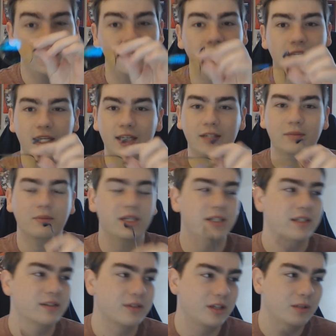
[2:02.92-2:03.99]
and my
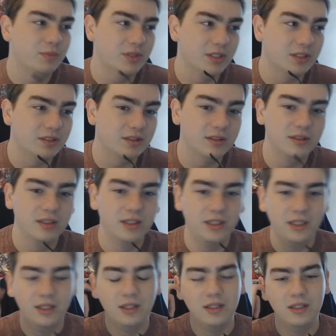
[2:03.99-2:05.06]
desktop is
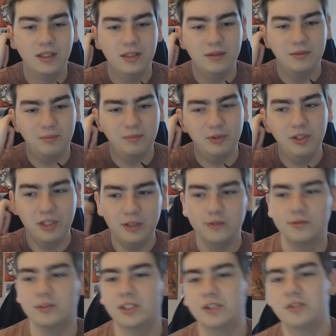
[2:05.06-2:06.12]
pretty
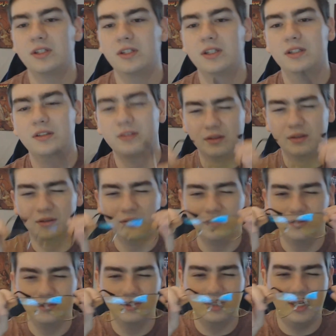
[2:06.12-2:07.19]
colorful, I should say. So
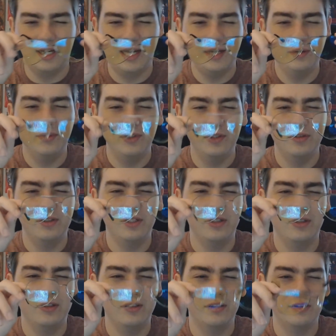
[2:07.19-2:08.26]
I don't think there's
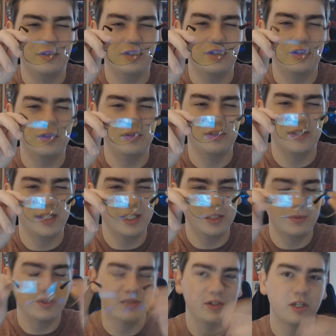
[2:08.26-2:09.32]
an issue seeing any
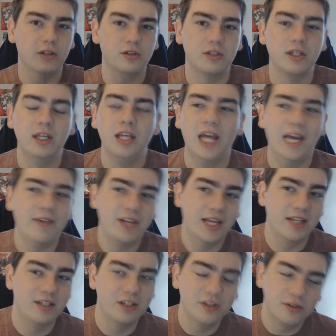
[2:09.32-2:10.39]
specific colors. I haven't had
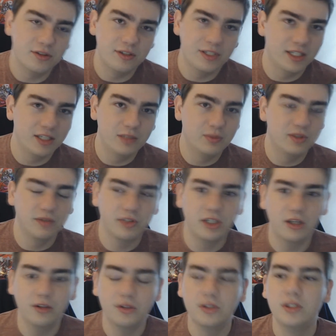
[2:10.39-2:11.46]
any issues seeing any specific
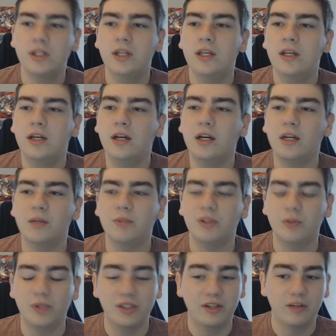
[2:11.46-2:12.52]
colors in the
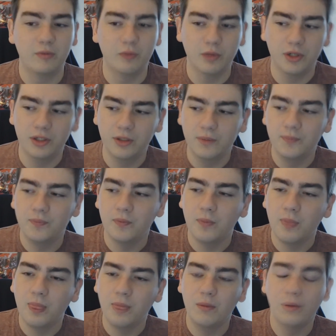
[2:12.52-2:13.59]
week that I've been wearing them.
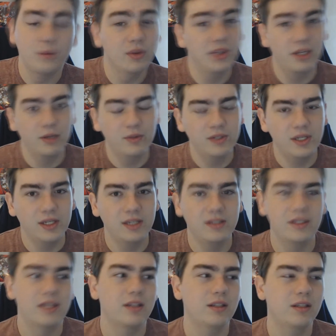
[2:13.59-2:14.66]
But one thing I will say is
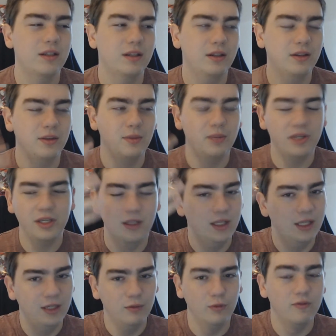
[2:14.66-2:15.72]
that the big
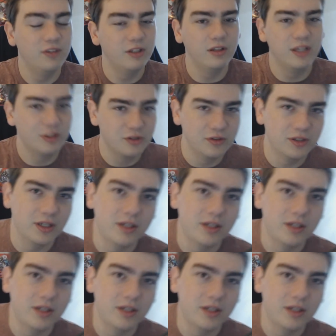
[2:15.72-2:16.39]
reveal, I should say,